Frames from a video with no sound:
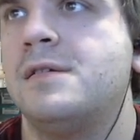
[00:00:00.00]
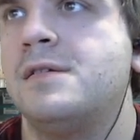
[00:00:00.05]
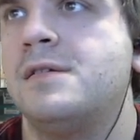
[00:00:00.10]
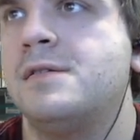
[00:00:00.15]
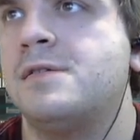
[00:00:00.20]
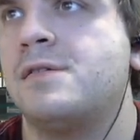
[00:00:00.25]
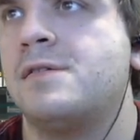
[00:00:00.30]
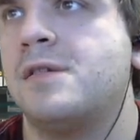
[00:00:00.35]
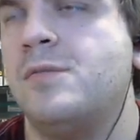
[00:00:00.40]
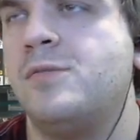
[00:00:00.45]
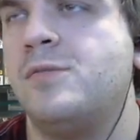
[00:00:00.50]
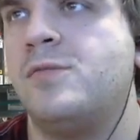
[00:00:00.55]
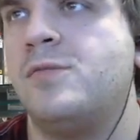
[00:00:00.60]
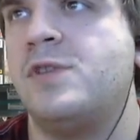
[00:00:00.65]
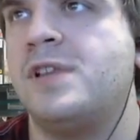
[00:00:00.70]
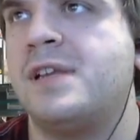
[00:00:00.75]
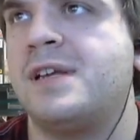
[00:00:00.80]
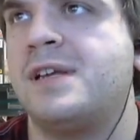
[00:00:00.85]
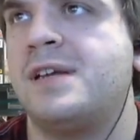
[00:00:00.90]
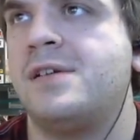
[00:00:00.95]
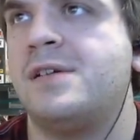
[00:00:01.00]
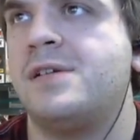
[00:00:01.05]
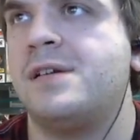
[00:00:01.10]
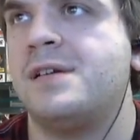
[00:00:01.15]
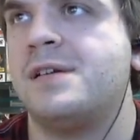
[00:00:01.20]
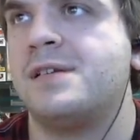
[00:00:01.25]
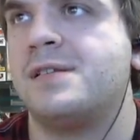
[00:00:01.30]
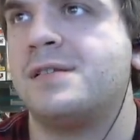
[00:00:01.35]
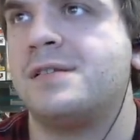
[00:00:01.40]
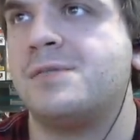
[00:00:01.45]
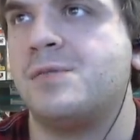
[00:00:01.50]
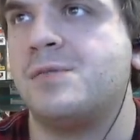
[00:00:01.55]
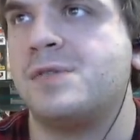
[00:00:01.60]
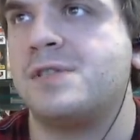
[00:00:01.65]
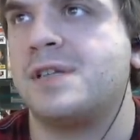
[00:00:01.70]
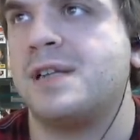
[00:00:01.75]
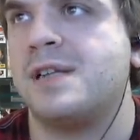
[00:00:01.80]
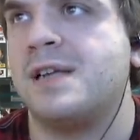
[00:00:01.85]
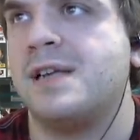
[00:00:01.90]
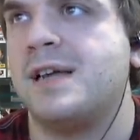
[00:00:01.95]
So I'm really curious
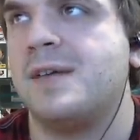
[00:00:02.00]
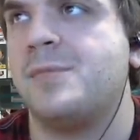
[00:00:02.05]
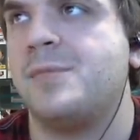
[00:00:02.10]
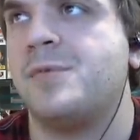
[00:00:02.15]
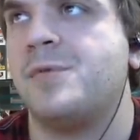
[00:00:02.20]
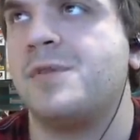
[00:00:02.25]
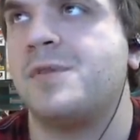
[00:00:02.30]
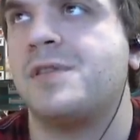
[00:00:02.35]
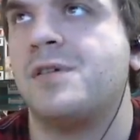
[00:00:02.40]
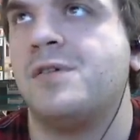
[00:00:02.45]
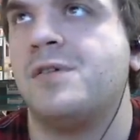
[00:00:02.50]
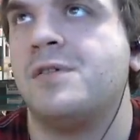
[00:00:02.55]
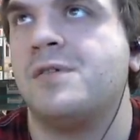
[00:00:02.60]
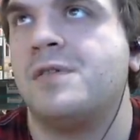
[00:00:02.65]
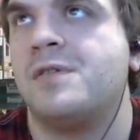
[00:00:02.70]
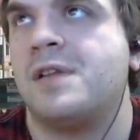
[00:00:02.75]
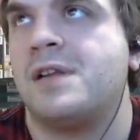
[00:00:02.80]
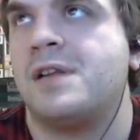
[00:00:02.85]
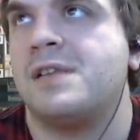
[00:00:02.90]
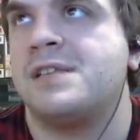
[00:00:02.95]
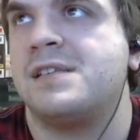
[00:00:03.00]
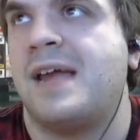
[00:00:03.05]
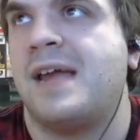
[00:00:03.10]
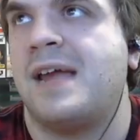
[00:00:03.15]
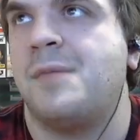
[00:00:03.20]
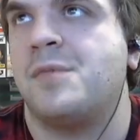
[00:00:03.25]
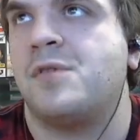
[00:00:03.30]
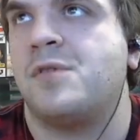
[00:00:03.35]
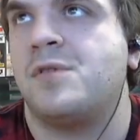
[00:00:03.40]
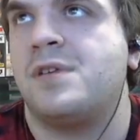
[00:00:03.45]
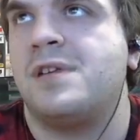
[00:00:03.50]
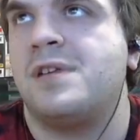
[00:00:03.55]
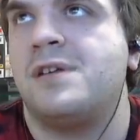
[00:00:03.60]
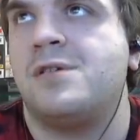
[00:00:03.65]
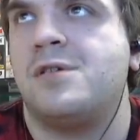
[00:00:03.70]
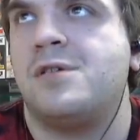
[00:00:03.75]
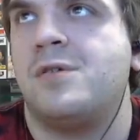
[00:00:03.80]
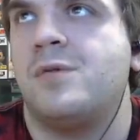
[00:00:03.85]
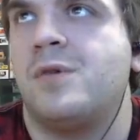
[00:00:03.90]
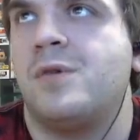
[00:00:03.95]
what's gonna happen with all, a lot of these Game of the
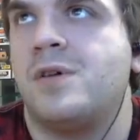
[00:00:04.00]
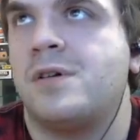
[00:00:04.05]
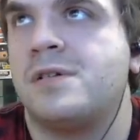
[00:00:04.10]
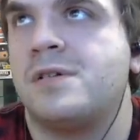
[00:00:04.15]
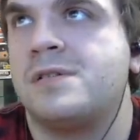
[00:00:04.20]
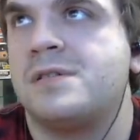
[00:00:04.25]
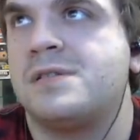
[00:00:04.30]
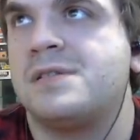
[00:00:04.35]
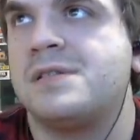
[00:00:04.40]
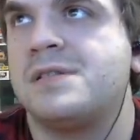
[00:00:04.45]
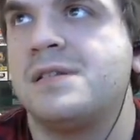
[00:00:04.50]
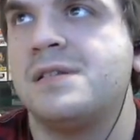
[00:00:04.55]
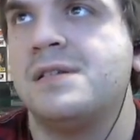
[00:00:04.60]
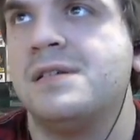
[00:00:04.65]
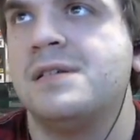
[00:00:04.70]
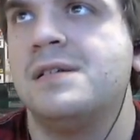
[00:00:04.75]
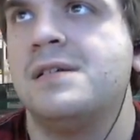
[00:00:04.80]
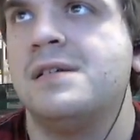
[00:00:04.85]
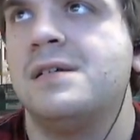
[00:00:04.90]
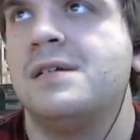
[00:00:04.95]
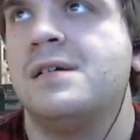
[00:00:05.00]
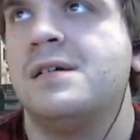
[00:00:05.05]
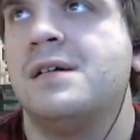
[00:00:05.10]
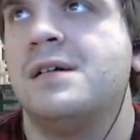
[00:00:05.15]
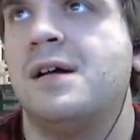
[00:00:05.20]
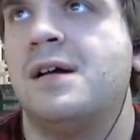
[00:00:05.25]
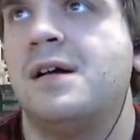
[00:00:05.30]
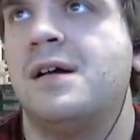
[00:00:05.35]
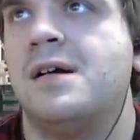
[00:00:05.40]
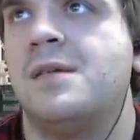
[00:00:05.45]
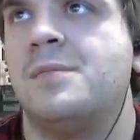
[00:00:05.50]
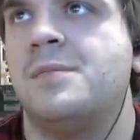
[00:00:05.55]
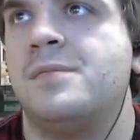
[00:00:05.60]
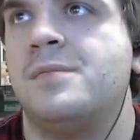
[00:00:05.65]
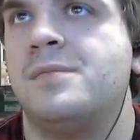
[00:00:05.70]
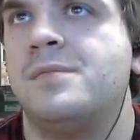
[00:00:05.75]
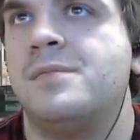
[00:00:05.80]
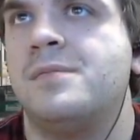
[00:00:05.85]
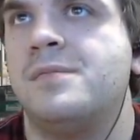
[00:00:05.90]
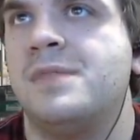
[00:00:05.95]
Year awards um,
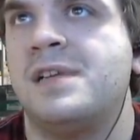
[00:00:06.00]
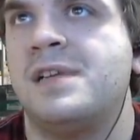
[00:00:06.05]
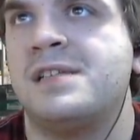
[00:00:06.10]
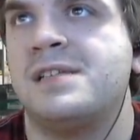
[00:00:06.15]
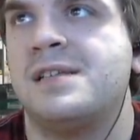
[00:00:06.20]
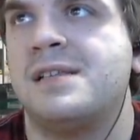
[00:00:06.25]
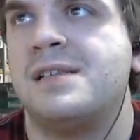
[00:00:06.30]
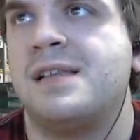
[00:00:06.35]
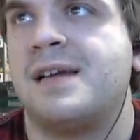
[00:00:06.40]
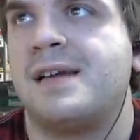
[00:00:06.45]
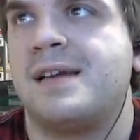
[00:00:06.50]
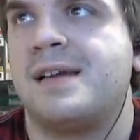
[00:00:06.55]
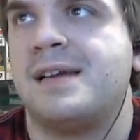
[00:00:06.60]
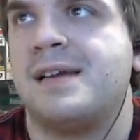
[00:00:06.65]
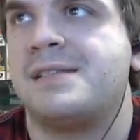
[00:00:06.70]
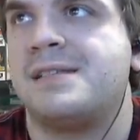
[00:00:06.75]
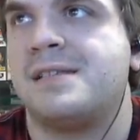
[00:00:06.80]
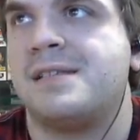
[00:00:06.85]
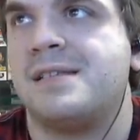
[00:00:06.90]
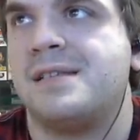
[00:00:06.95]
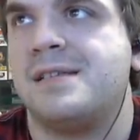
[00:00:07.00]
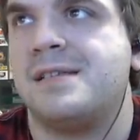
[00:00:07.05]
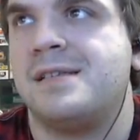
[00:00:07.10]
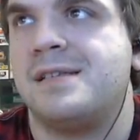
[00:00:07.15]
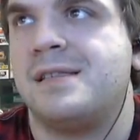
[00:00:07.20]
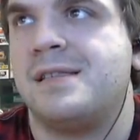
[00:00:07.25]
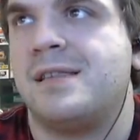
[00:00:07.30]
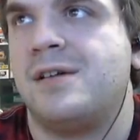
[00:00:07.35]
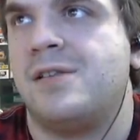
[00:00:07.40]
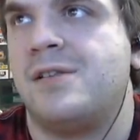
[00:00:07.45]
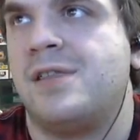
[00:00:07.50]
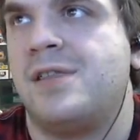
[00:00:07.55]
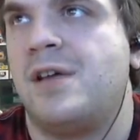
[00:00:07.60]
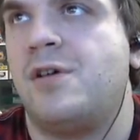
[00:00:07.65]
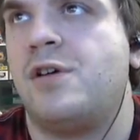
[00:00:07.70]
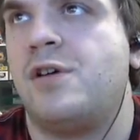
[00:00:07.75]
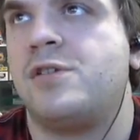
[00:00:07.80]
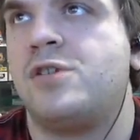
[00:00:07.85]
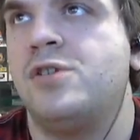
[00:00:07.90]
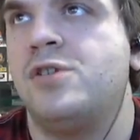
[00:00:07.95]
is it like it's there, there
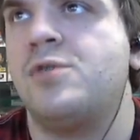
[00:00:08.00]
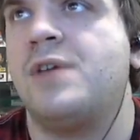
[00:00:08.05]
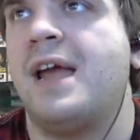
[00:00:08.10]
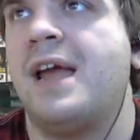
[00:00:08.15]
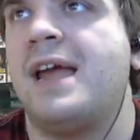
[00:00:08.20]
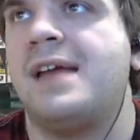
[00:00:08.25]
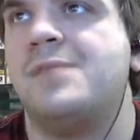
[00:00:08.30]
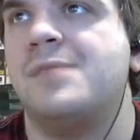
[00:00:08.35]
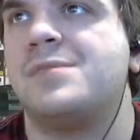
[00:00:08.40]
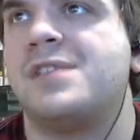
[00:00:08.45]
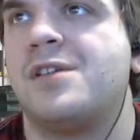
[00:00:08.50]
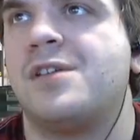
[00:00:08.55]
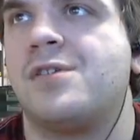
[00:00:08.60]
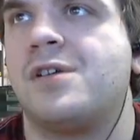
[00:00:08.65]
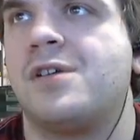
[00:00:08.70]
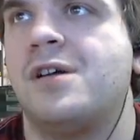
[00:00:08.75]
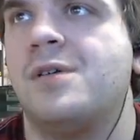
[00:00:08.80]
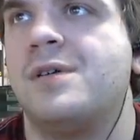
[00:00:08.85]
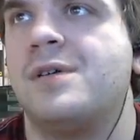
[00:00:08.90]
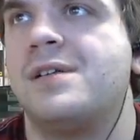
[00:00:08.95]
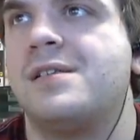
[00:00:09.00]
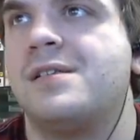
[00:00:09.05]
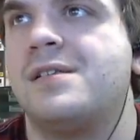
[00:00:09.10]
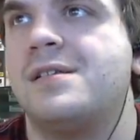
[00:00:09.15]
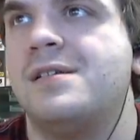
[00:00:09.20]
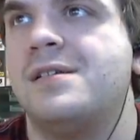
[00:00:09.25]
are two games that are going to,